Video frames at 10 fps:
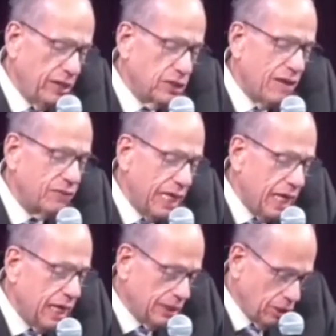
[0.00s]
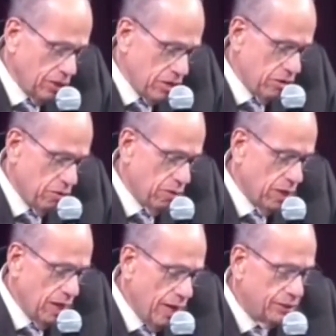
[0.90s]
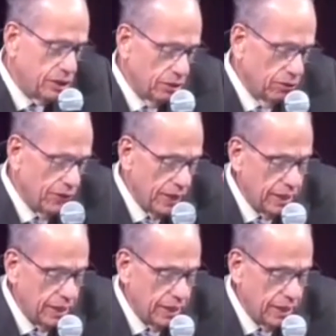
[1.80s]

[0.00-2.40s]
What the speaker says: until they get a better day,